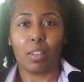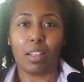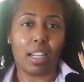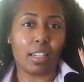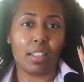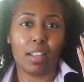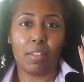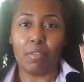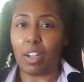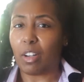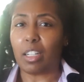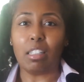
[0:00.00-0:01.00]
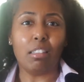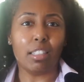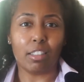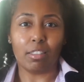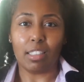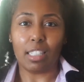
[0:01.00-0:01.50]
like very
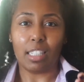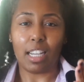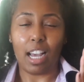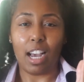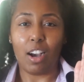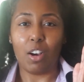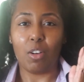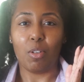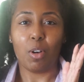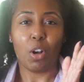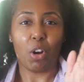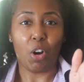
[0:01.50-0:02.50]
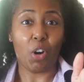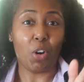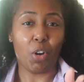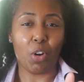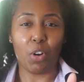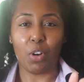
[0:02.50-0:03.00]
clearly, how
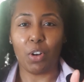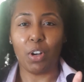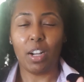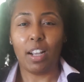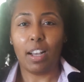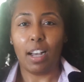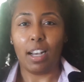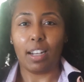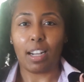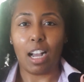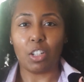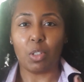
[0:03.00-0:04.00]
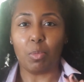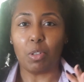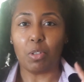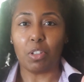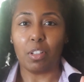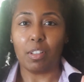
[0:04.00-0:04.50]
her
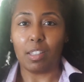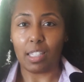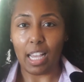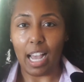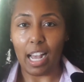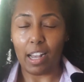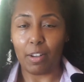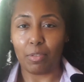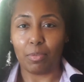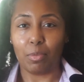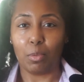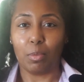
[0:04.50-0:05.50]
contributions have